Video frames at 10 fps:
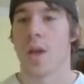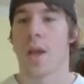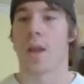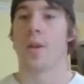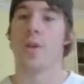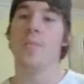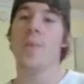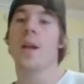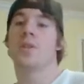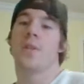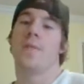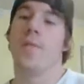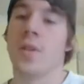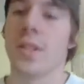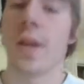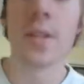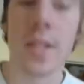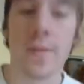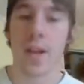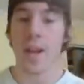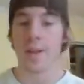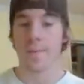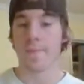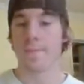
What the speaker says: And a good matchup for 778.